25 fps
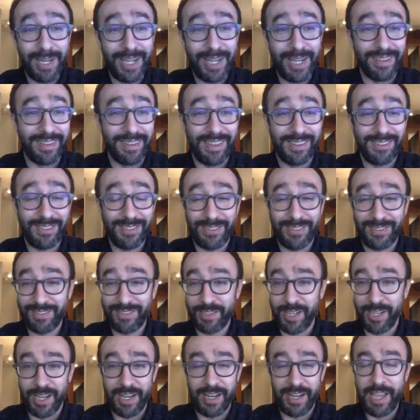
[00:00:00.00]
media. That's
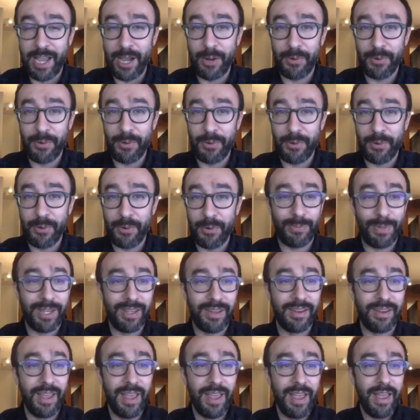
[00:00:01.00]
just kind of how it's always
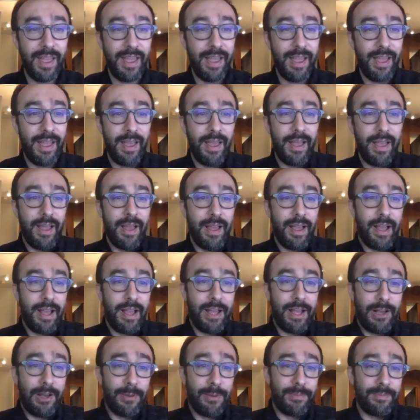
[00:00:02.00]
been.
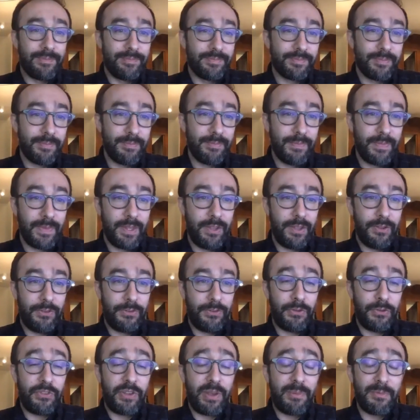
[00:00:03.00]
Um,
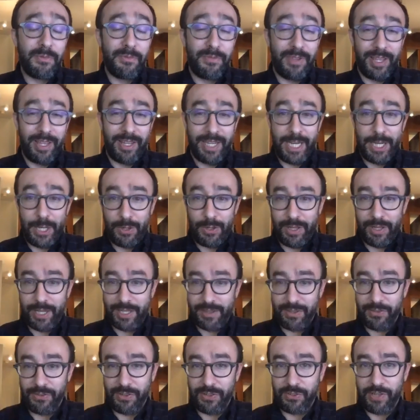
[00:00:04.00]
so some of it, you know,
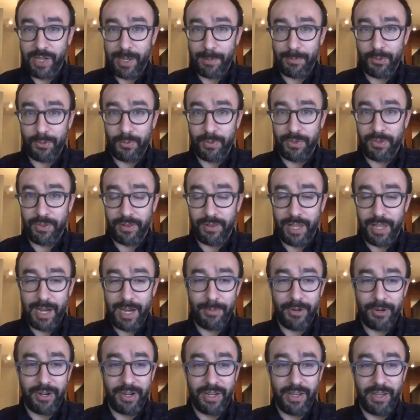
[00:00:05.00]
like this example with the
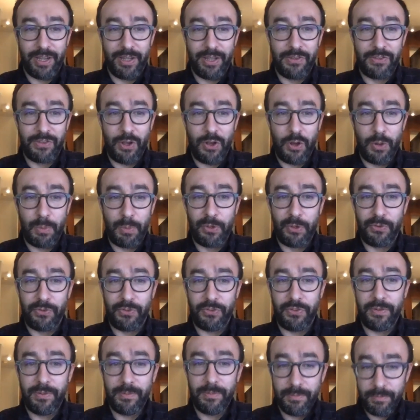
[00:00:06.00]
library is
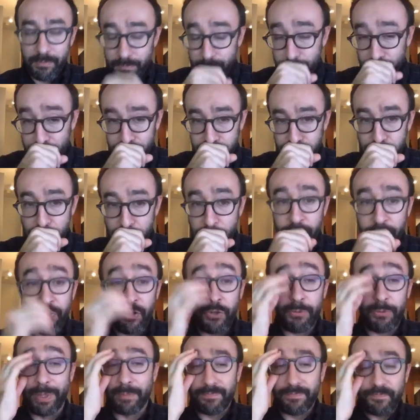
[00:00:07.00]
almost,
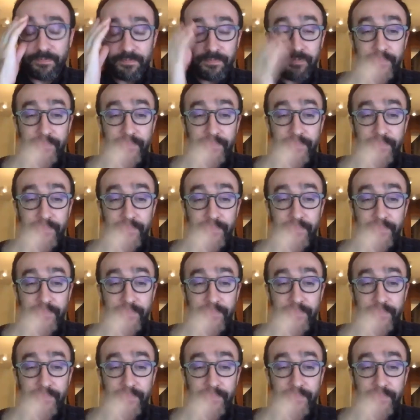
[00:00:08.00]
excuse me,